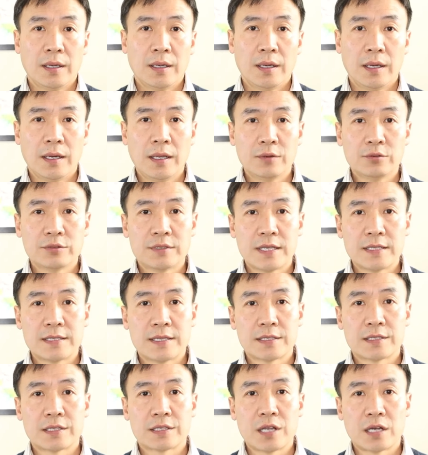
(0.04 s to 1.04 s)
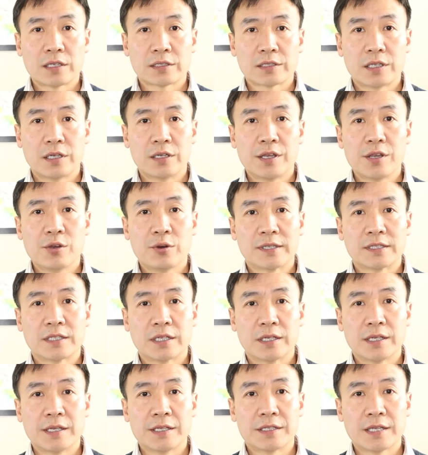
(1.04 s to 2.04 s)
Hello, this is Dr. Leo at
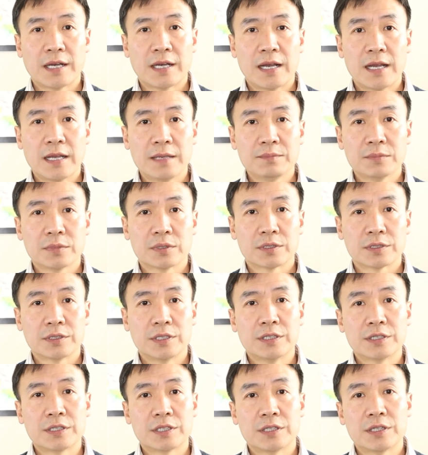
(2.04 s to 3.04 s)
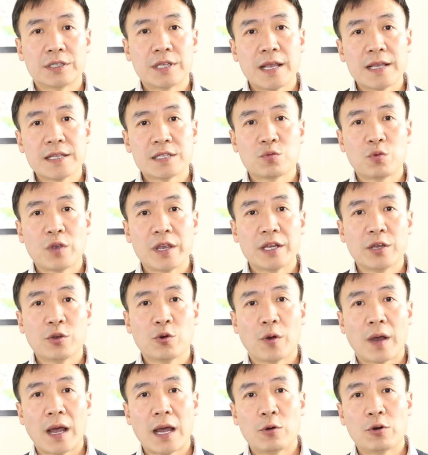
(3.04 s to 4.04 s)
LeTime. In today's
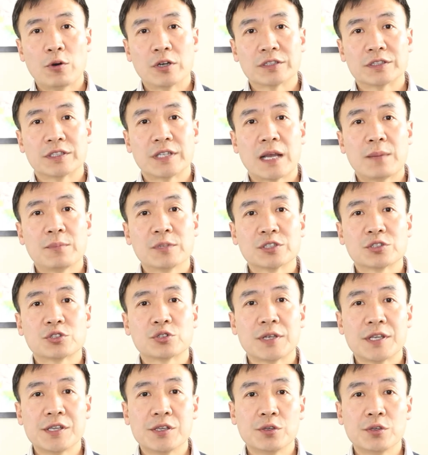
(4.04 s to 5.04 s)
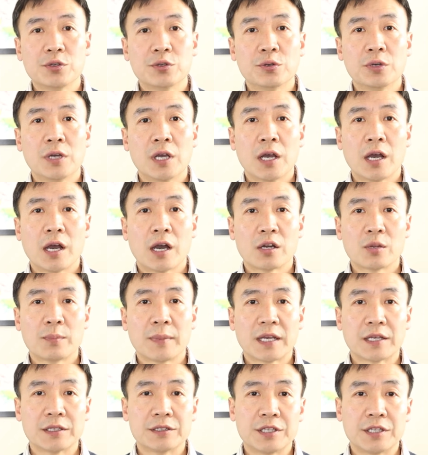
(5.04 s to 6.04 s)
video, I want to demonstrate you how to
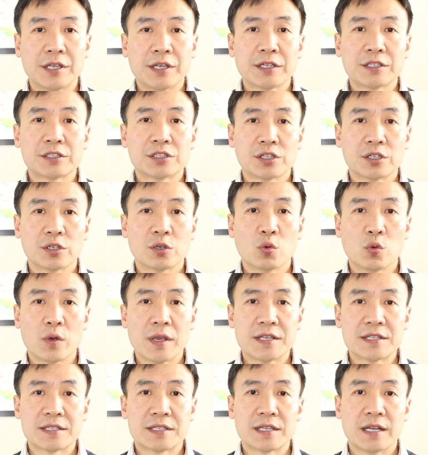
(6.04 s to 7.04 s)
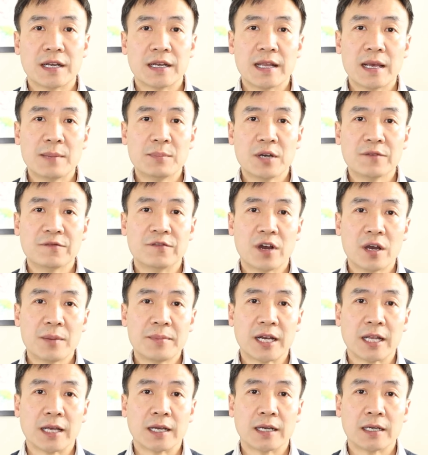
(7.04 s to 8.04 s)
make a tincture with lemon
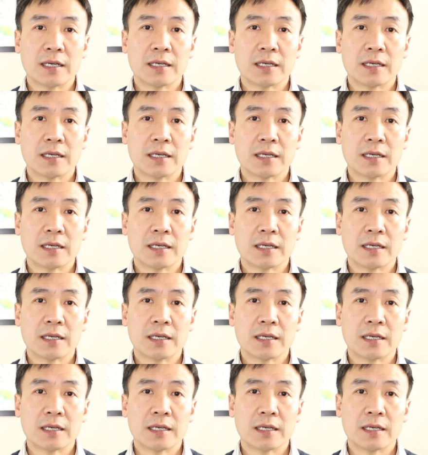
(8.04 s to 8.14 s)
verbena.